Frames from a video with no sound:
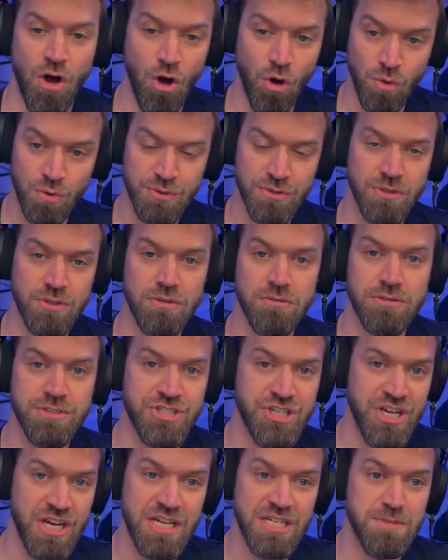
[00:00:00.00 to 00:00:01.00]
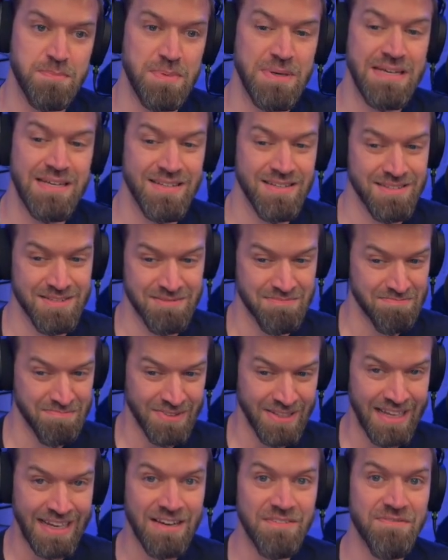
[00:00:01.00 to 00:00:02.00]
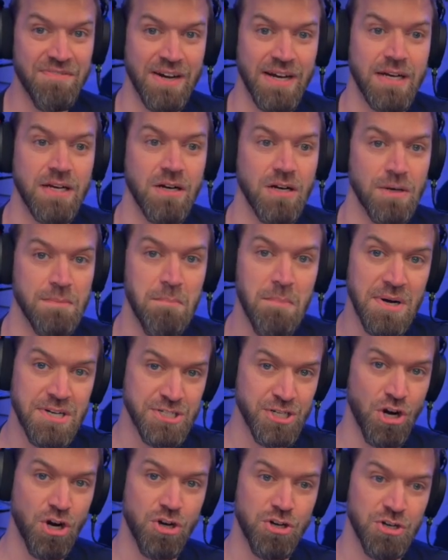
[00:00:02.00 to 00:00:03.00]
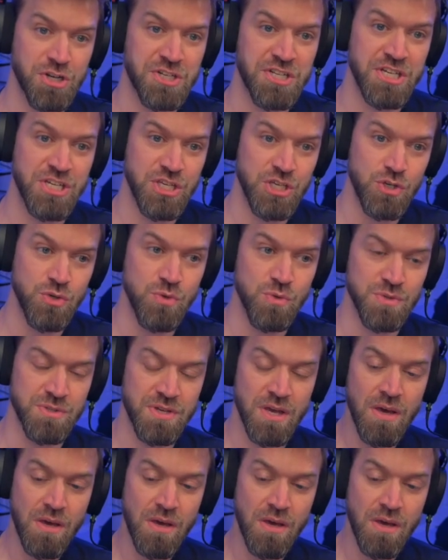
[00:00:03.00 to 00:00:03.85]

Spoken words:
older GHBs like Vigard much harder to use.